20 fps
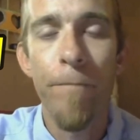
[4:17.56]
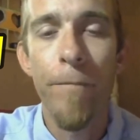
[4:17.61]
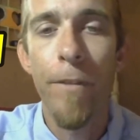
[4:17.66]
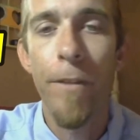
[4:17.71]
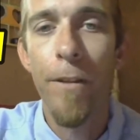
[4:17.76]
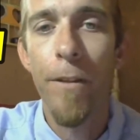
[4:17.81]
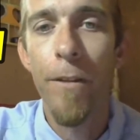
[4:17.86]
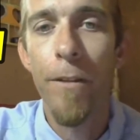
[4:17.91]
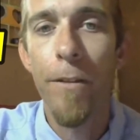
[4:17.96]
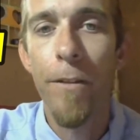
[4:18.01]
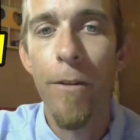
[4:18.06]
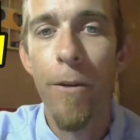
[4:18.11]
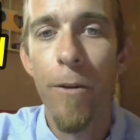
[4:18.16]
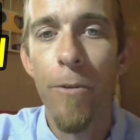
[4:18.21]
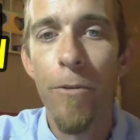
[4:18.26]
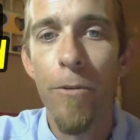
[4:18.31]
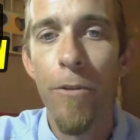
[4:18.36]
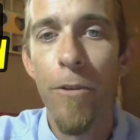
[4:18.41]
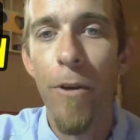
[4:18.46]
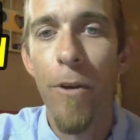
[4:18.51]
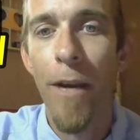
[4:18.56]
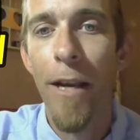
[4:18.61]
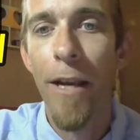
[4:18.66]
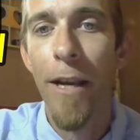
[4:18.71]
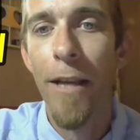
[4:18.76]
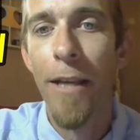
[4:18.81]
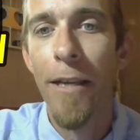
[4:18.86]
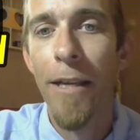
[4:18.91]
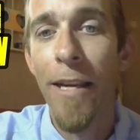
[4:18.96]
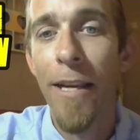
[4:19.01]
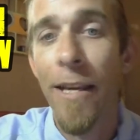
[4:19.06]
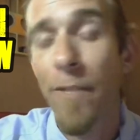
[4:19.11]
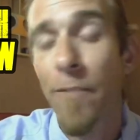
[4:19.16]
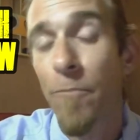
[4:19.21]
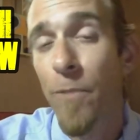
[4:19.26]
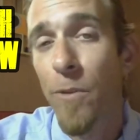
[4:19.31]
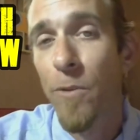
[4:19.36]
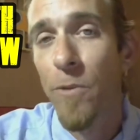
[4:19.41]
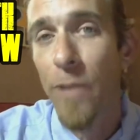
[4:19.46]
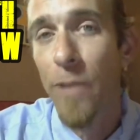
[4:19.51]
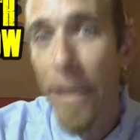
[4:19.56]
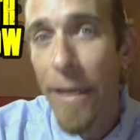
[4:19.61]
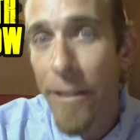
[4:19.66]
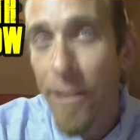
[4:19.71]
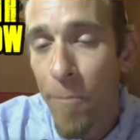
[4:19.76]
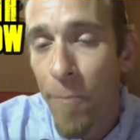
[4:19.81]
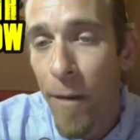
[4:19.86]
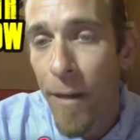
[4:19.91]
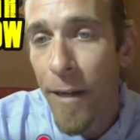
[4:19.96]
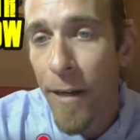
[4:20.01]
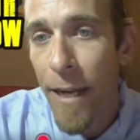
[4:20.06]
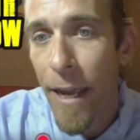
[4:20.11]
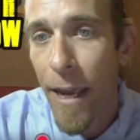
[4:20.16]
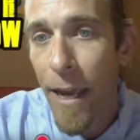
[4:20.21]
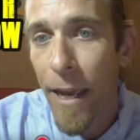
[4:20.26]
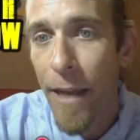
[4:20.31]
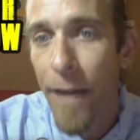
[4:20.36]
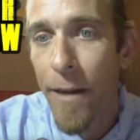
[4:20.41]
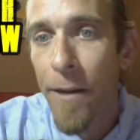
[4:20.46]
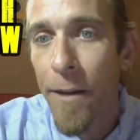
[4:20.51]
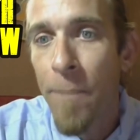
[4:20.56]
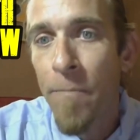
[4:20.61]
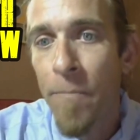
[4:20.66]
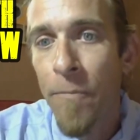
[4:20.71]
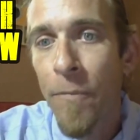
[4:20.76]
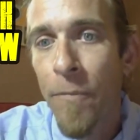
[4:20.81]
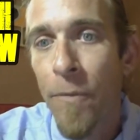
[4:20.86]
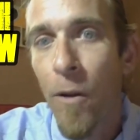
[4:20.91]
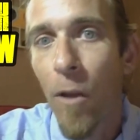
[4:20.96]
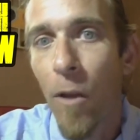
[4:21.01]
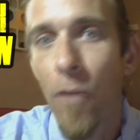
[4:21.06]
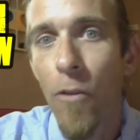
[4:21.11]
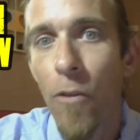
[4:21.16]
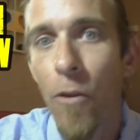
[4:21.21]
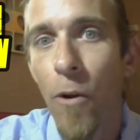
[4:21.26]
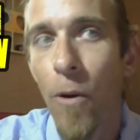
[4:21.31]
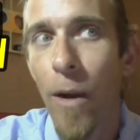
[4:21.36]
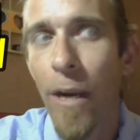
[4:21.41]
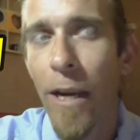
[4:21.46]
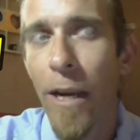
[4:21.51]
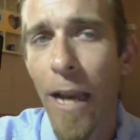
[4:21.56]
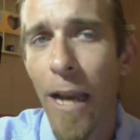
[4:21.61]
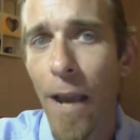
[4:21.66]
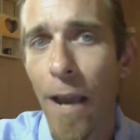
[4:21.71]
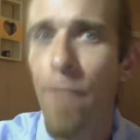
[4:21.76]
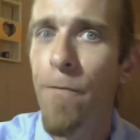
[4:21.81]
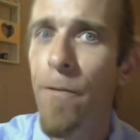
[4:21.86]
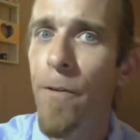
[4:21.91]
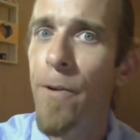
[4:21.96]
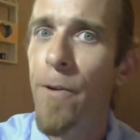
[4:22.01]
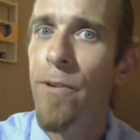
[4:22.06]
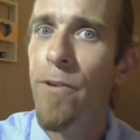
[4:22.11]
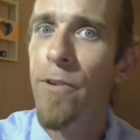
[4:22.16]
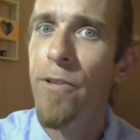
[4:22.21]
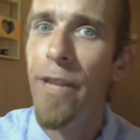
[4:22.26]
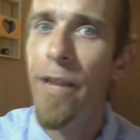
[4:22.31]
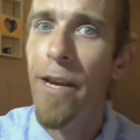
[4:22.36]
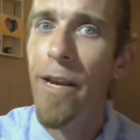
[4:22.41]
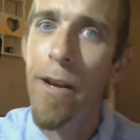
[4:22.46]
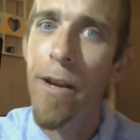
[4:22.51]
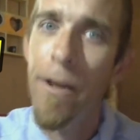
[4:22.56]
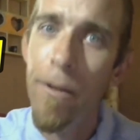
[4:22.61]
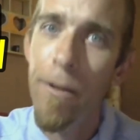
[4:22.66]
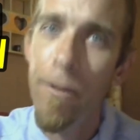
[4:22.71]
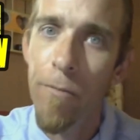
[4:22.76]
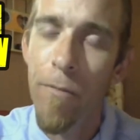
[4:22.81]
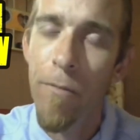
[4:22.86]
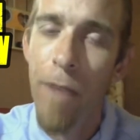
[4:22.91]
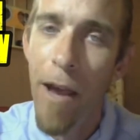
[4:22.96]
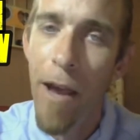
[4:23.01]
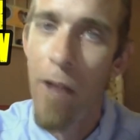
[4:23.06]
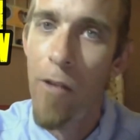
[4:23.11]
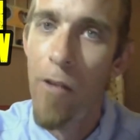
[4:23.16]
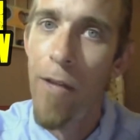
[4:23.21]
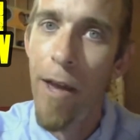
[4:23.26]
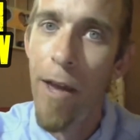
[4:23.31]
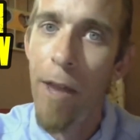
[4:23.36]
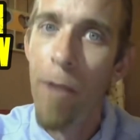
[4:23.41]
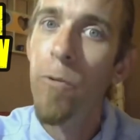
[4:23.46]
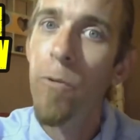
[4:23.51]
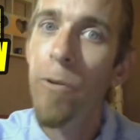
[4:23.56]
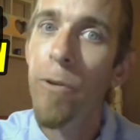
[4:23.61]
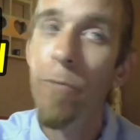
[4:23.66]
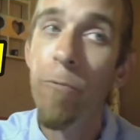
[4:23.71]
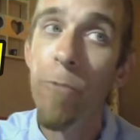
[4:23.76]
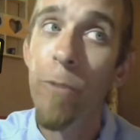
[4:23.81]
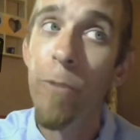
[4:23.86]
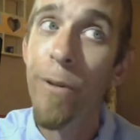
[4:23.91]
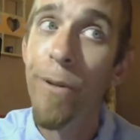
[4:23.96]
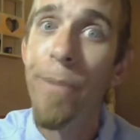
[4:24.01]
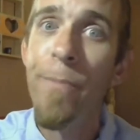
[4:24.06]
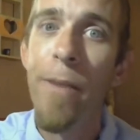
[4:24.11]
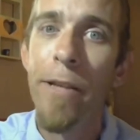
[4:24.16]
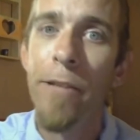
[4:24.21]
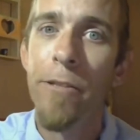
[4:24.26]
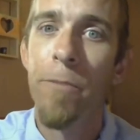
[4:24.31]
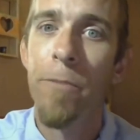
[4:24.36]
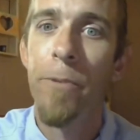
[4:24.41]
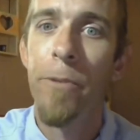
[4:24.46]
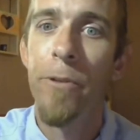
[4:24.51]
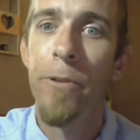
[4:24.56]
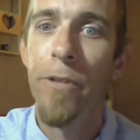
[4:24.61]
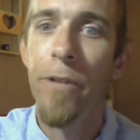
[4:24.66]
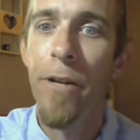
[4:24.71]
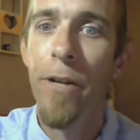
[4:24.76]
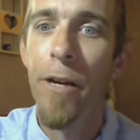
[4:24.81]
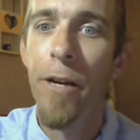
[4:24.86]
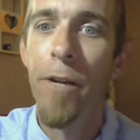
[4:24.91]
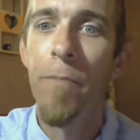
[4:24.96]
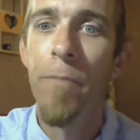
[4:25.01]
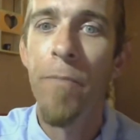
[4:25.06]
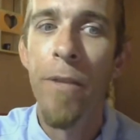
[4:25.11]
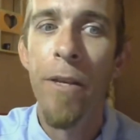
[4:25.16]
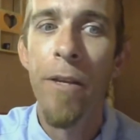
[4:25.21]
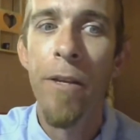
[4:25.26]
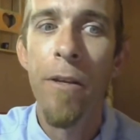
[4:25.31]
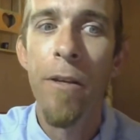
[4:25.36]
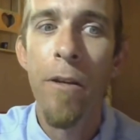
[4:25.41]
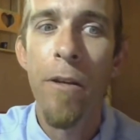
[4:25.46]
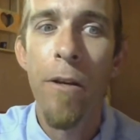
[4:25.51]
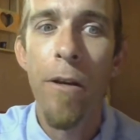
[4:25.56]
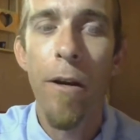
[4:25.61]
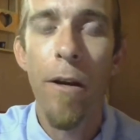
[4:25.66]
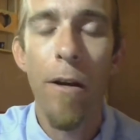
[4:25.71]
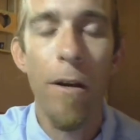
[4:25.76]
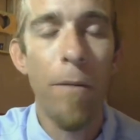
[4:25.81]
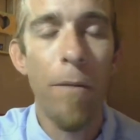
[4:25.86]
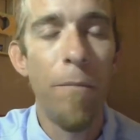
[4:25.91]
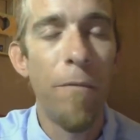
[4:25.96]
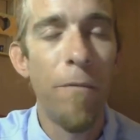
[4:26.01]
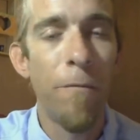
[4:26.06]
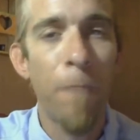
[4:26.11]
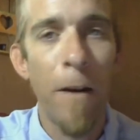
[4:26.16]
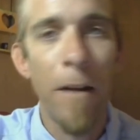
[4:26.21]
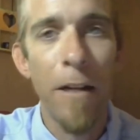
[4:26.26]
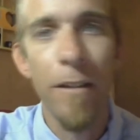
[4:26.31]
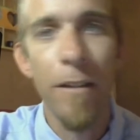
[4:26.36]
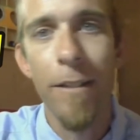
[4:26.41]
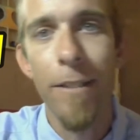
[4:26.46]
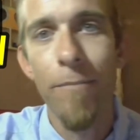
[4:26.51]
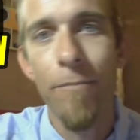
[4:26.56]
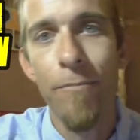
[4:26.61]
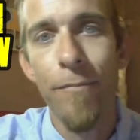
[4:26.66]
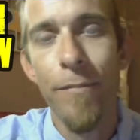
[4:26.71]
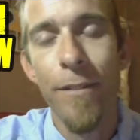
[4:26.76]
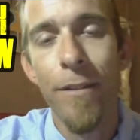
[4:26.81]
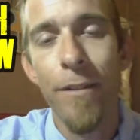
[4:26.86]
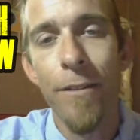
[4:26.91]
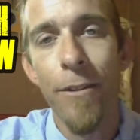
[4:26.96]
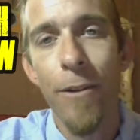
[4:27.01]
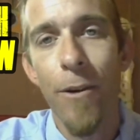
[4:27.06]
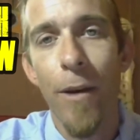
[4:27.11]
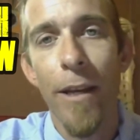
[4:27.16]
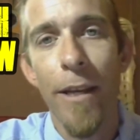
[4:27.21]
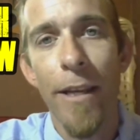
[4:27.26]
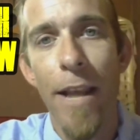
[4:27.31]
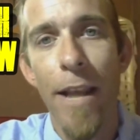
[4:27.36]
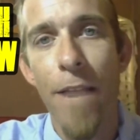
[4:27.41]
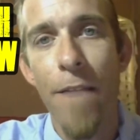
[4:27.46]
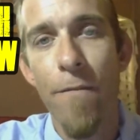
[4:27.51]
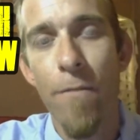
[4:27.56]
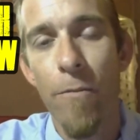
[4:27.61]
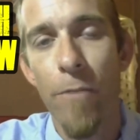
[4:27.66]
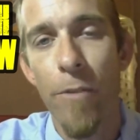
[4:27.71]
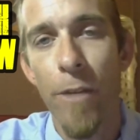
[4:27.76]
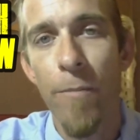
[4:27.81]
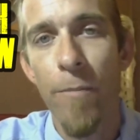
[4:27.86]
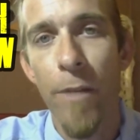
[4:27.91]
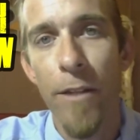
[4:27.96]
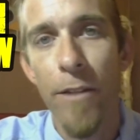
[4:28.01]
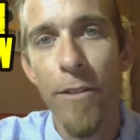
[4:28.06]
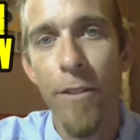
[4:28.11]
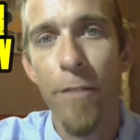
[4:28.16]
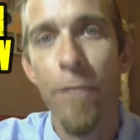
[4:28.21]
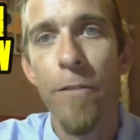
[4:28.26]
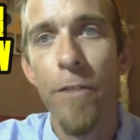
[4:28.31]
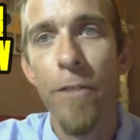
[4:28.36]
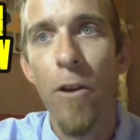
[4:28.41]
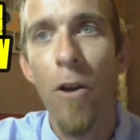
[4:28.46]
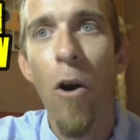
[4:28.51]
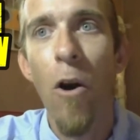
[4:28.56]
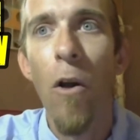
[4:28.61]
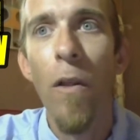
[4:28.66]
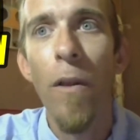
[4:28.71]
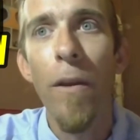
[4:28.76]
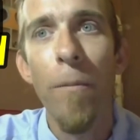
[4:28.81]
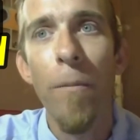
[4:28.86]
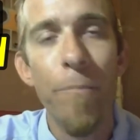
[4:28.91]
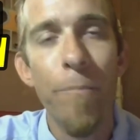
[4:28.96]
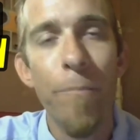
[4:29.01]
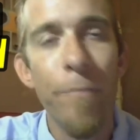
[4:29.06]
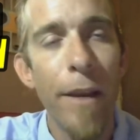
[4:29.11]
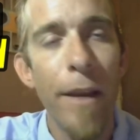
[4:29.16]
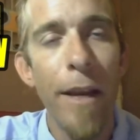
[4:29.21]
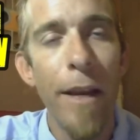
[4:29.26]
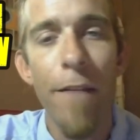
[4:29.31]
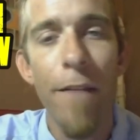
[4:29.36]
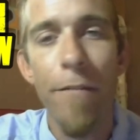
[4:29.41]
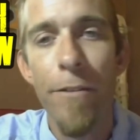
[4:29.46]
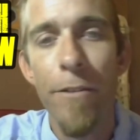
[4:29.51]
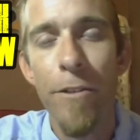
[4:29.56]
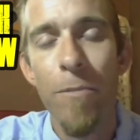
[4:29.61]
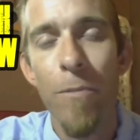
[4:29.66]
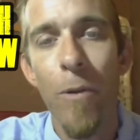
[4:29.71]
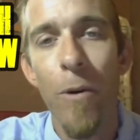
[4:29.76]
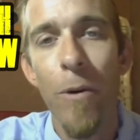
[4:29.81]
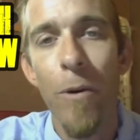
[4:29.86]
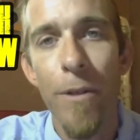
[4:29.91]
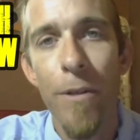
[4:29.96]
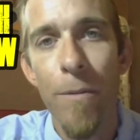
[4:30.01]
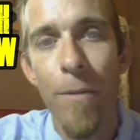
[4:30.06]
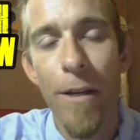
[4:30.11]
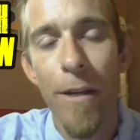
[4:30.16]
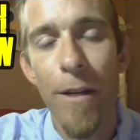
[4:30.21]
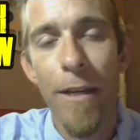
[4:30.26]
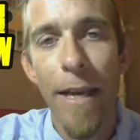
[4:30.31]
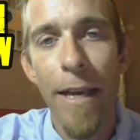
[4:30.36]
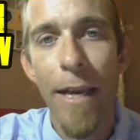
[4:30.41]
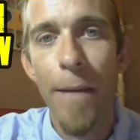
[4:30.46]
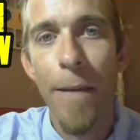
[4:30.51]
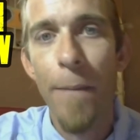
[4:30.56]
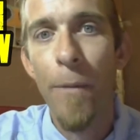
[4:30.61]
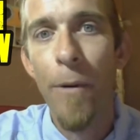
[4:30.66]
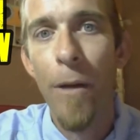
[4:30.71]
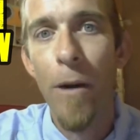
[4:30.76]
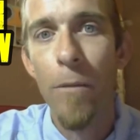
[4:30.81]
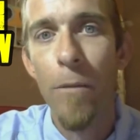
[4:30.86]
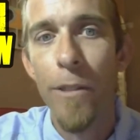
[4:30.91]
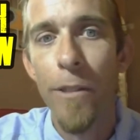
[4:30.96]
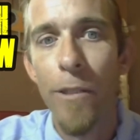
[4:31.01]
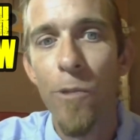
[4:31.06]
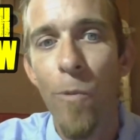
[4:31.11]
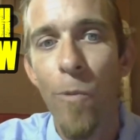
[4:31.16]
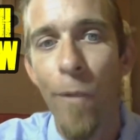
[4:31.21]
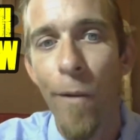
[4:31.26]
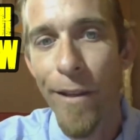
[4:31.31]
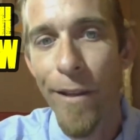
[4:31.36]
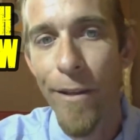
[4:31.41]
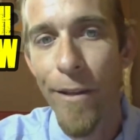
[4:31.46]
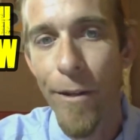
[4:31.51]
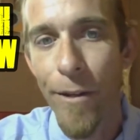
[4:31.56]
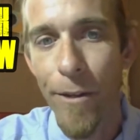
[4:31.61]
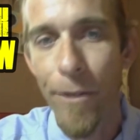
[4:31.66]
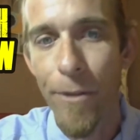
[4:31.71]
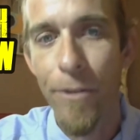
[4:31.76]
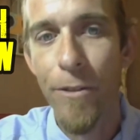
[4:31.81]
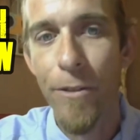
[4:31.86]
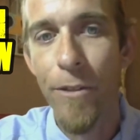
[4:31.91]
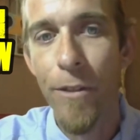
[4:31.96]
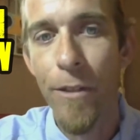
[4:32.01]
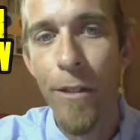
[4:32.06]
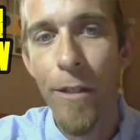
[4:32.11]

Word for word: you know, so I, I can't relate to my dad, although I kind of understand how that would really mess a person up. Um, frankly, you know, I can't even bring myself to call him. I haven't spoken to my dad in probably 20 years.